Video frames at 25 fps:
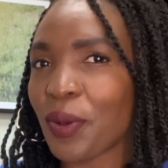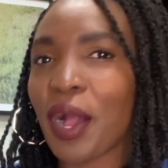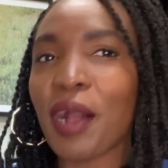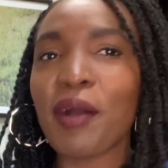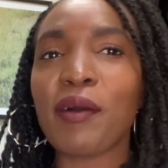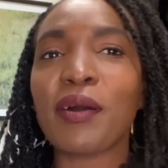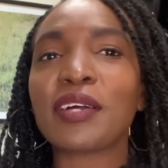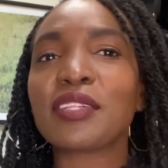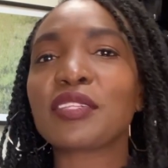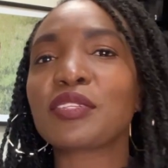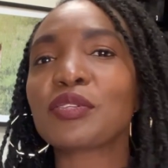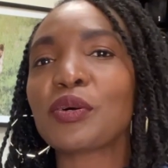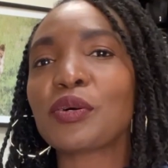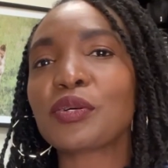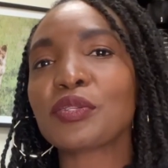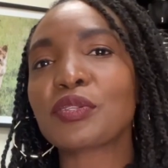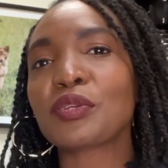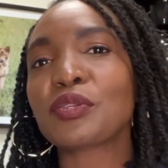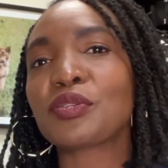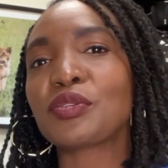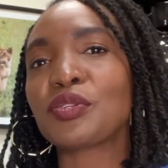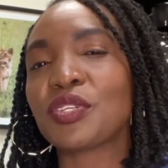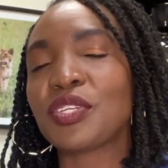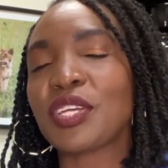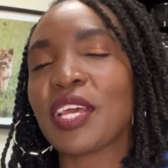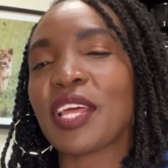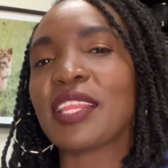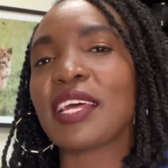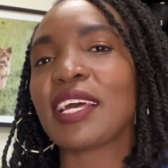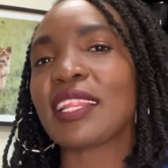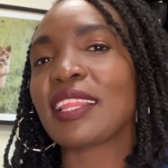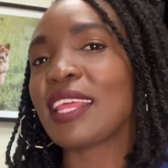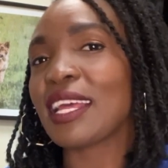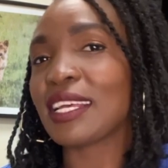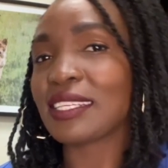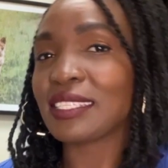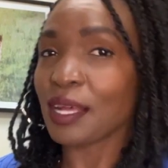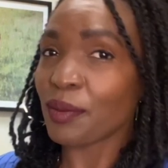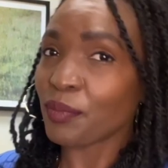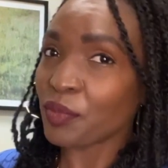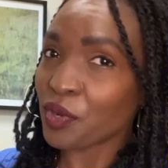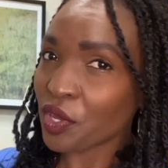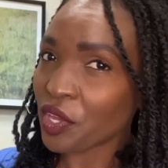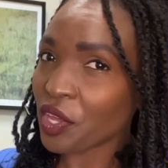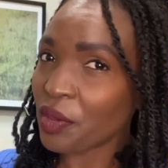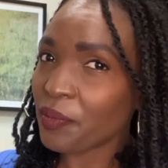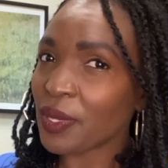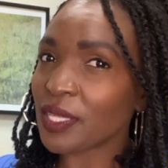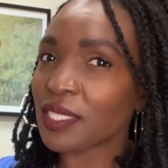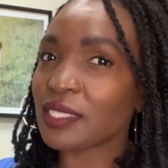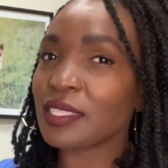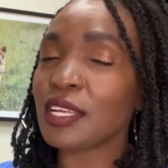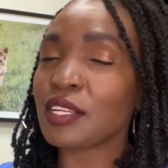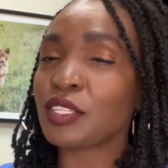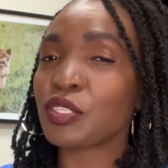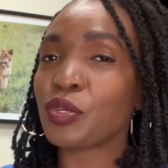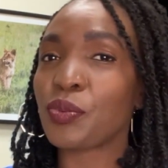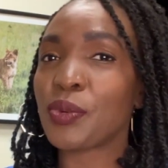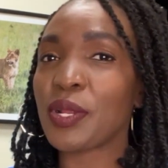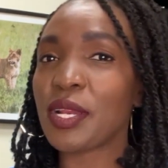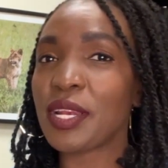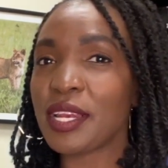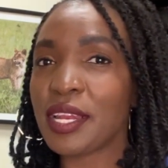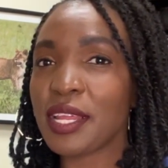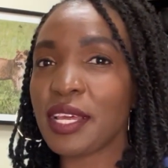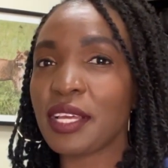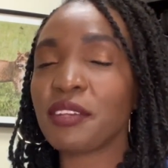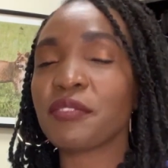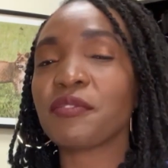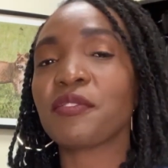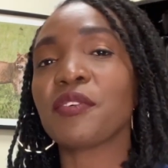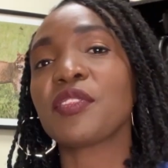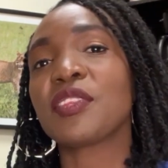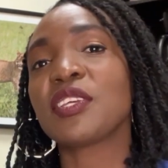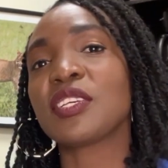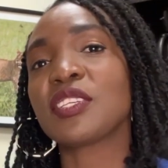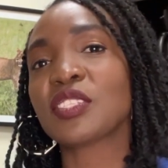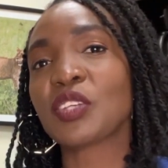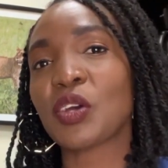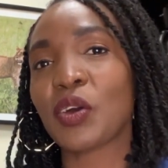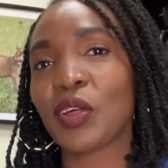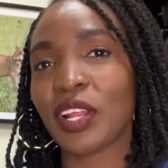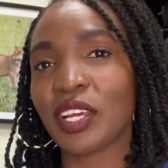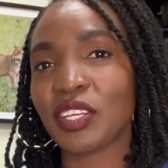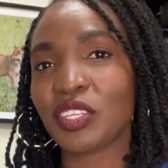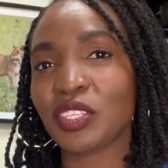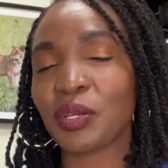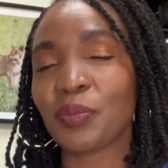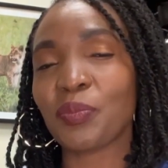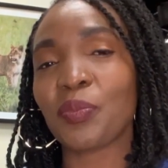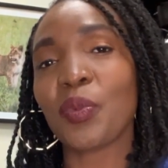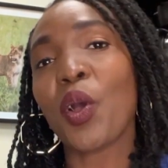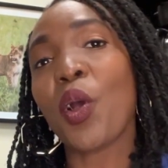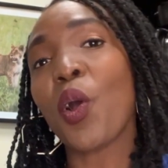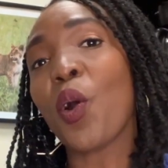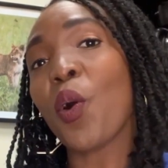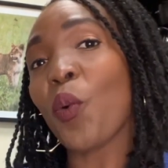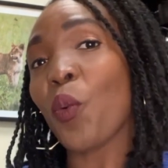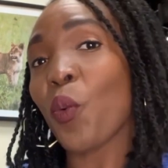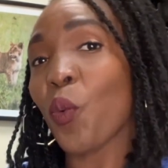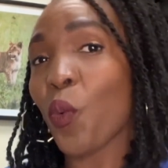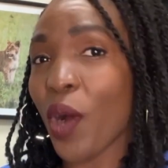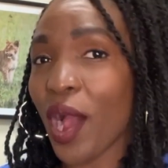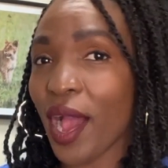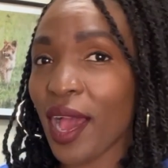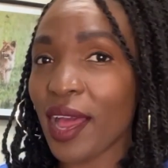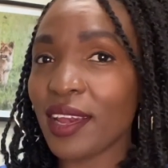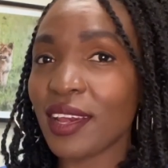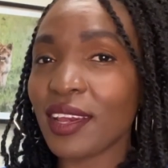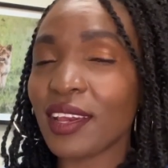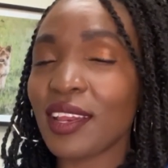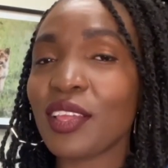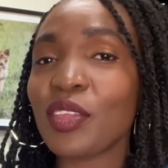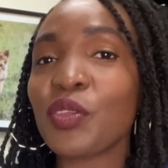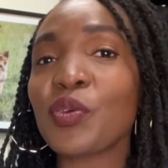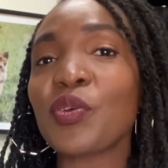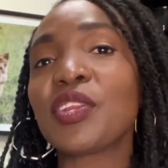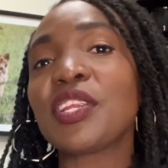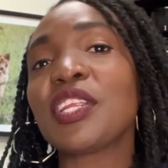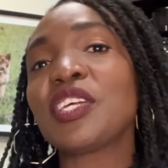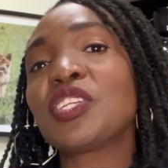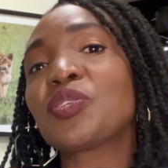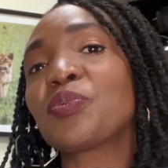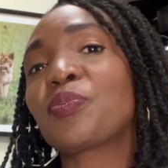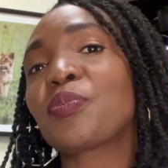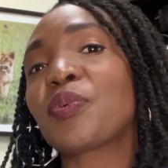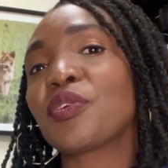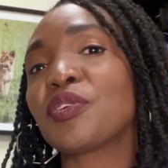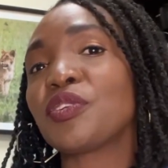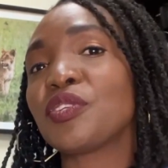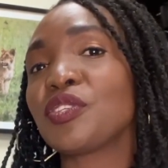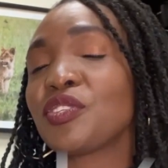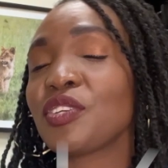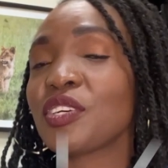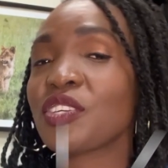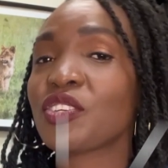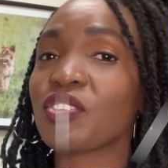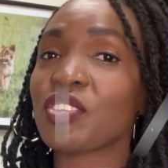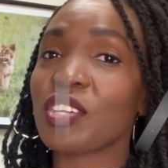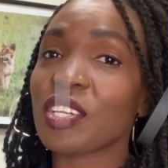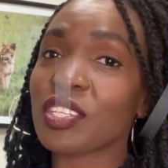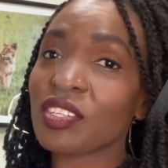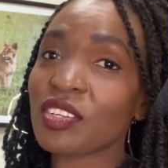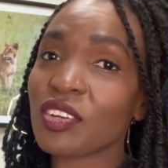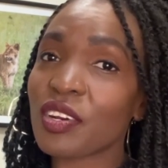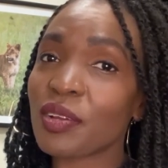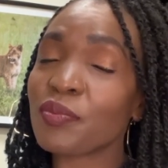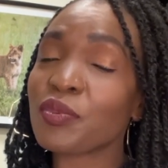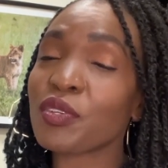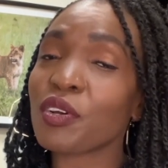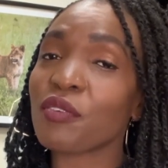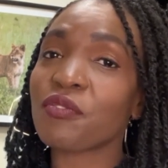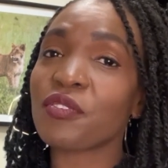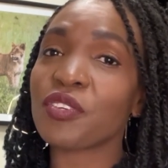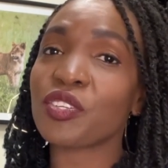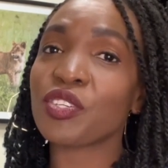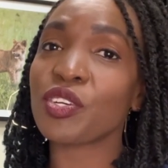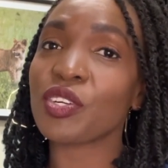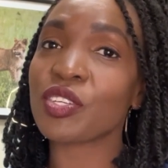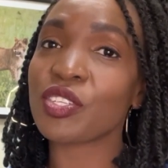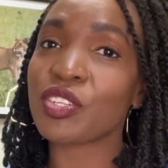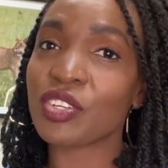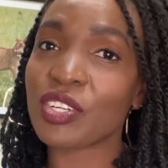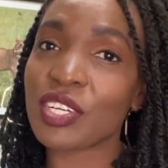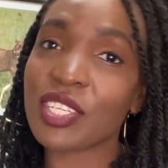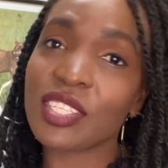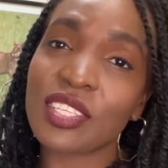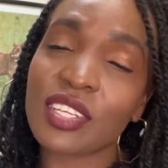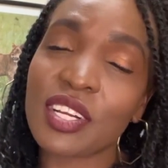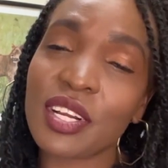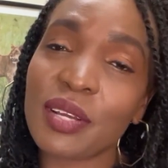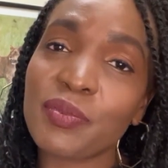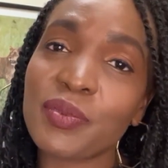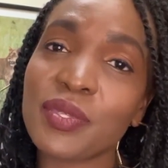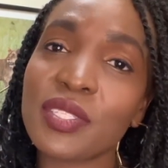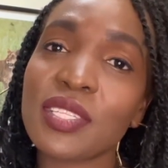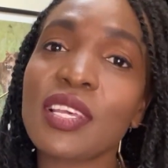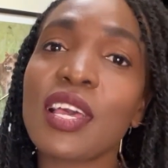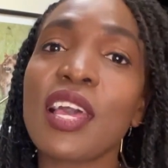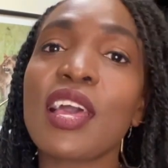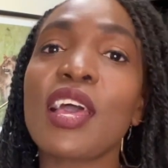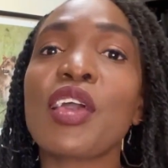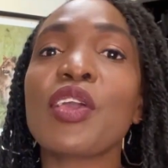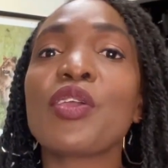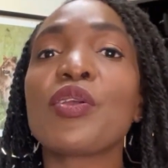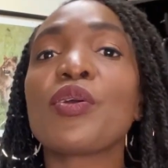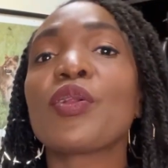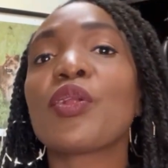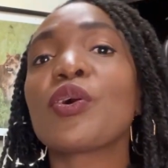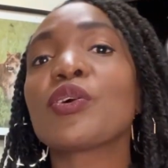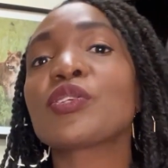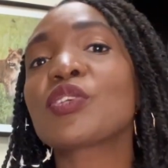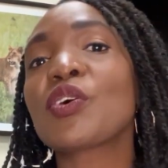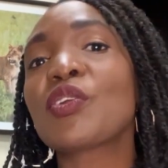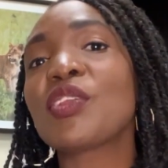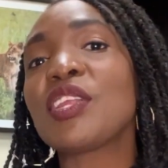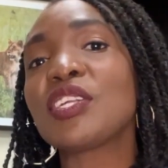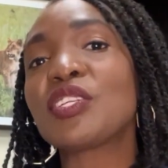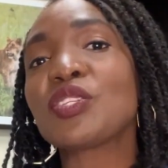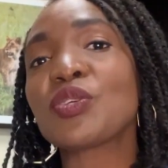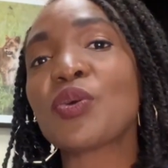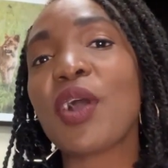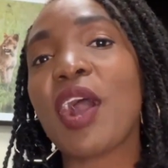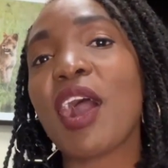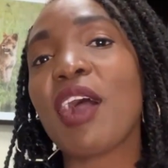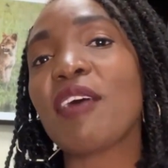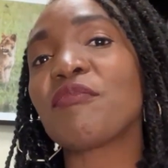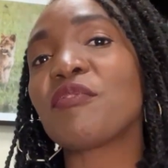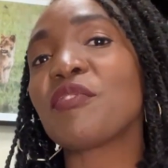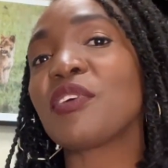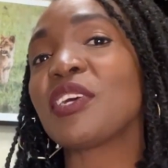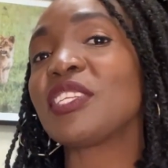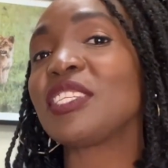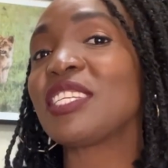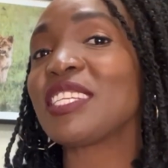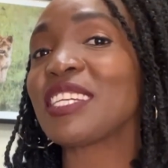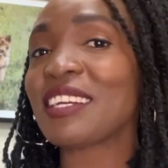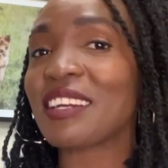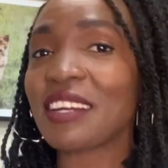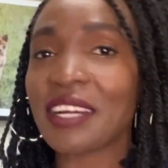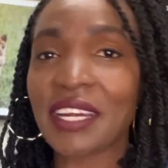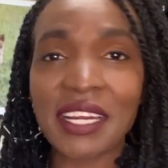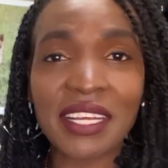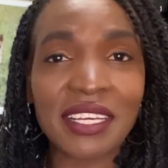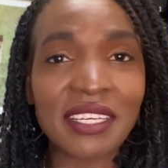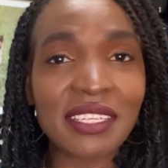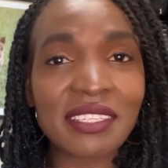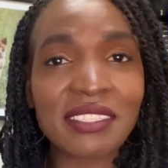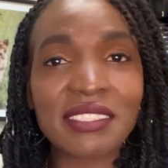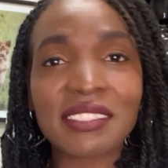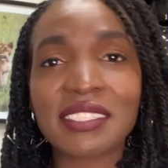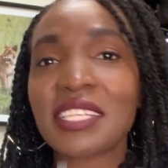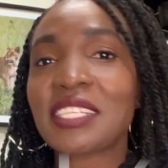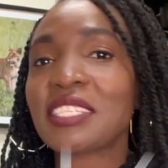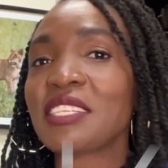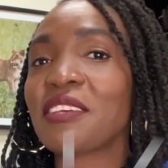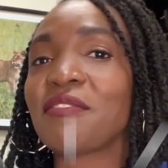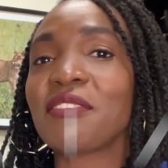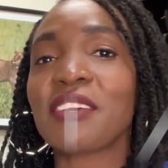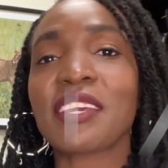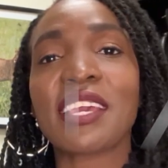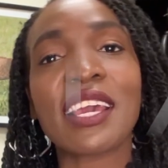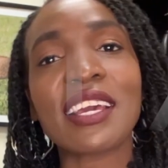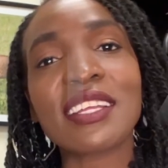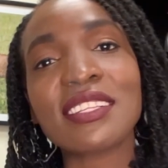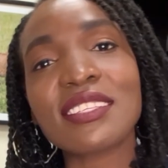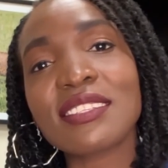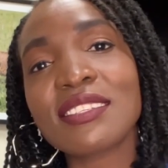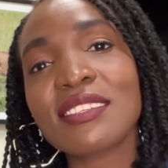want also to share that there are some documents that you will need for this scholarship. One, you'll need to produce your transcript, official transcripts. You'll also need to have your degree certificates,